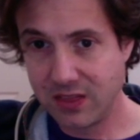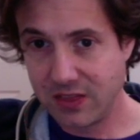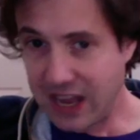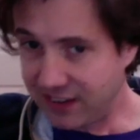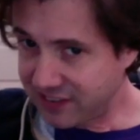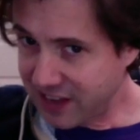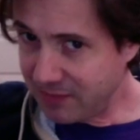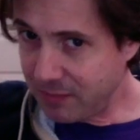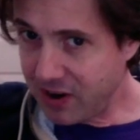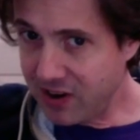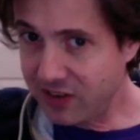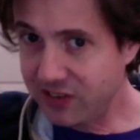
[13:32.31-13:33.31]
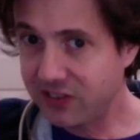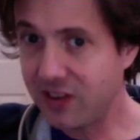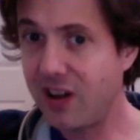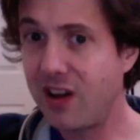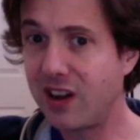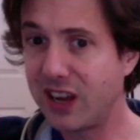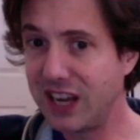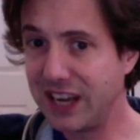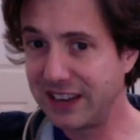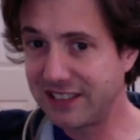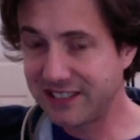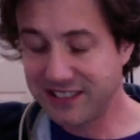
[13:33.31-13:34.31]
that's that part of the song,
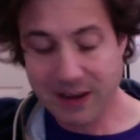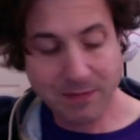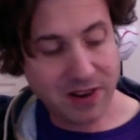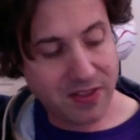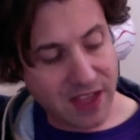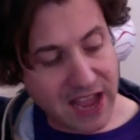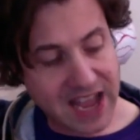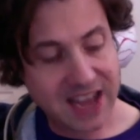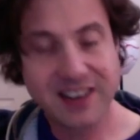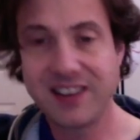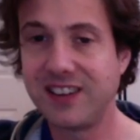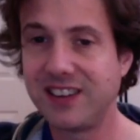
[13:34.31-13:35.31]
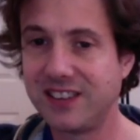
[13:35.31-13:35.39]
except that